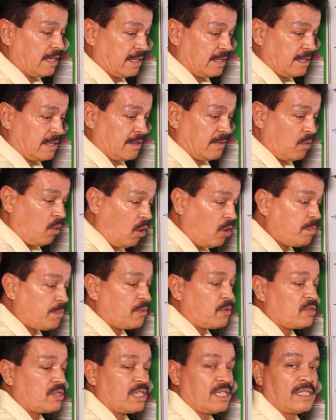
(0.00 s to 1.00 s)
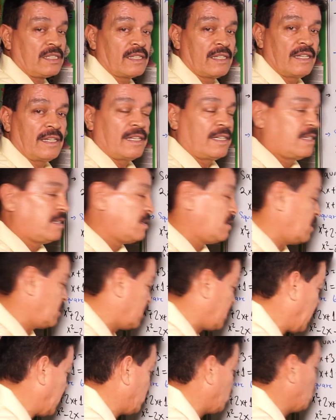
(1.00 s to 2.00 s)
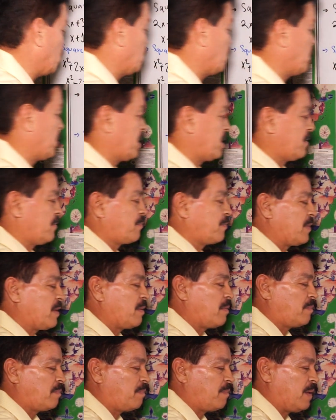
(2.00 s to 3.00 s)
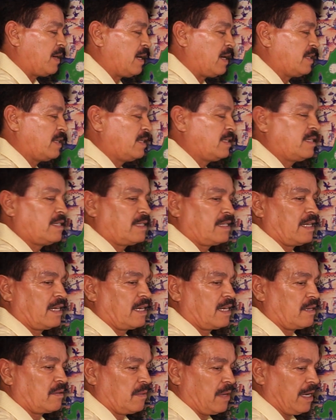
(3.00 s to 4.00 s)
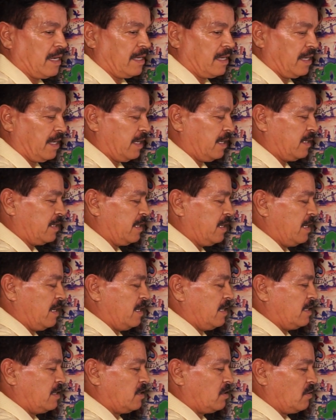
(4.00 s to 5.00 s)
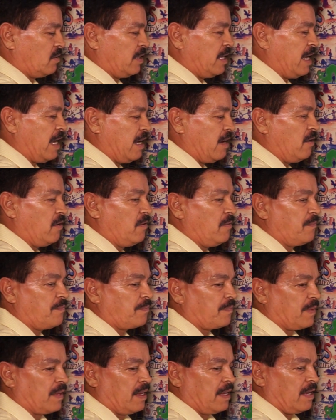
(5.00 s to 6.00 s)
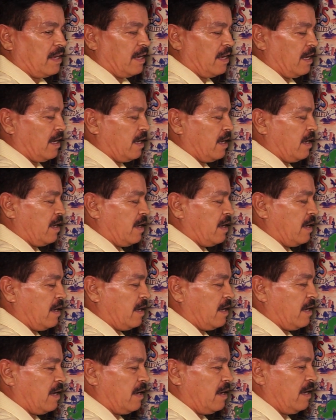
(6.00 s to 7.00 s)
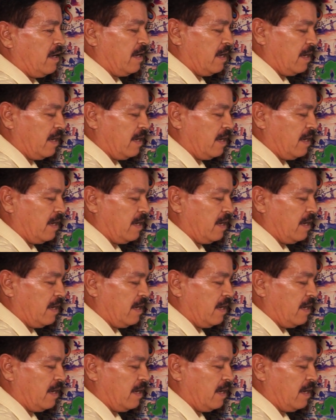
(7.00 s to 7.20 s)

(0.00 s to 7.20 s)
the whole process, try to do it. But this is the right here. So now, this